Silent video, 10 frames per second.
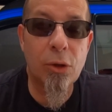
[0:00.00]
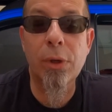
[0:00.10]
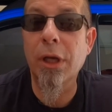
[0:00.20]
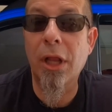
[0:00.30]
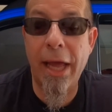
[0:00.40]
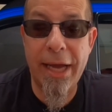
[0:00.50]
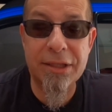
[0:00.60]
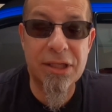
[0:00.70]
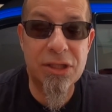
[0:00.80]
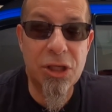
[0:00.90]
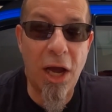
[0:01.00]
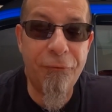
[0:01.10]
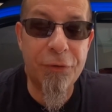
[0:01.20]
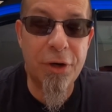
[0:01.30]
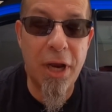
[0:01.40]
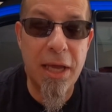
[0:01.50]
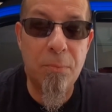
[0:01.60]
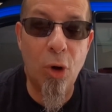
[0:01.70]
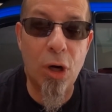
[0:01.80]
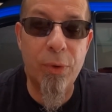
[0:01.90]
Gorilla Glass is tougher
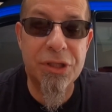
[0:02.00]
and more